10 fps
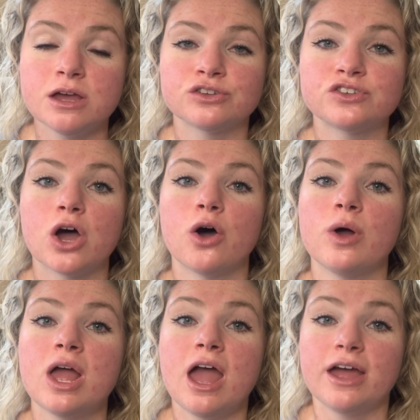
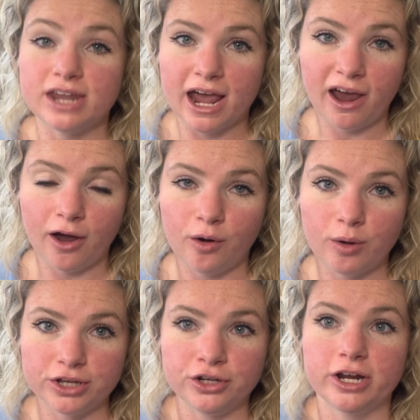So now
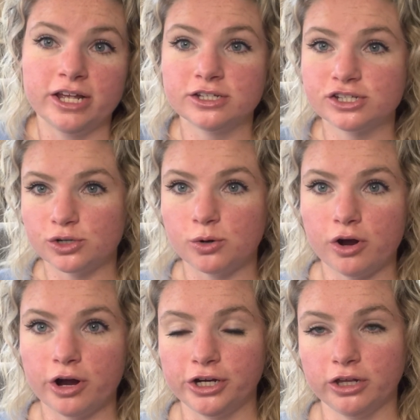you're in the
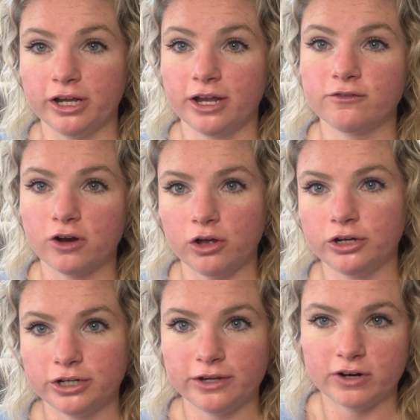store, you're looking for all
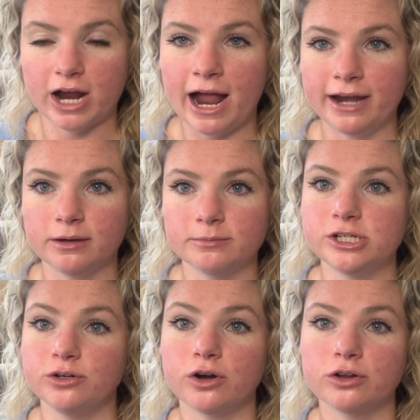your different items,
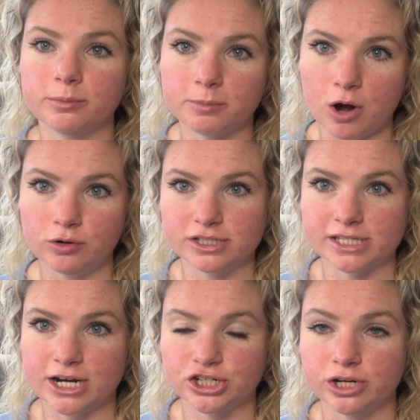you go to the produce
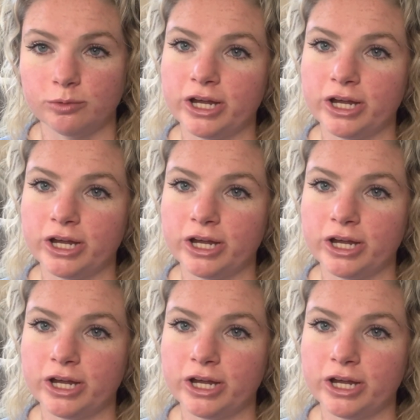section.